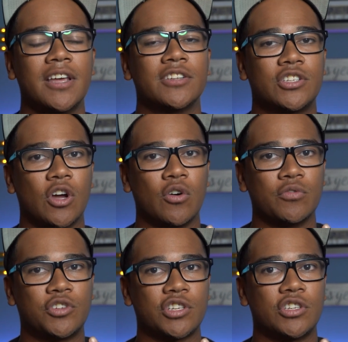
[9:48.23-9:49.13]
So
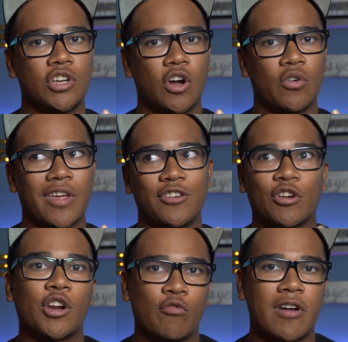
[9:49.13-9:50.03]
just know that you're
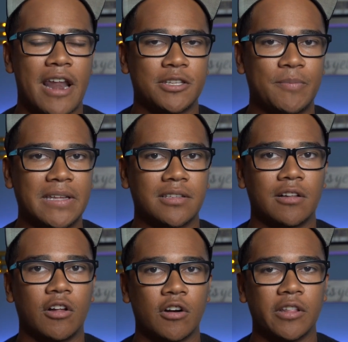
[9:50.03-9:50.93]
gonna run out of space a
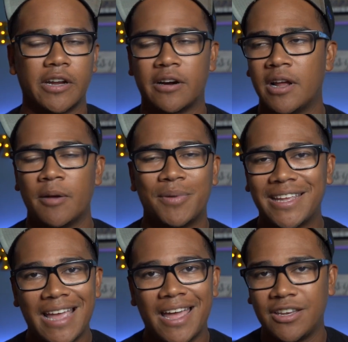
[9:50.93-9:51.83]
little earlier, but
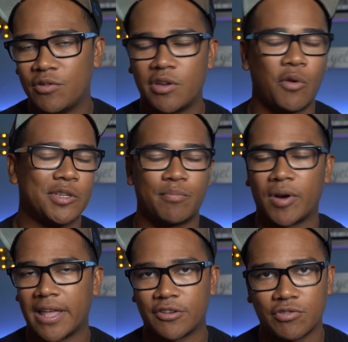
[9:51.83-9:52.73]
again, you could always
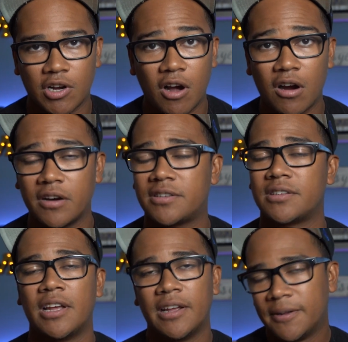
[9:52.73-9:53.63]
bring extra cards,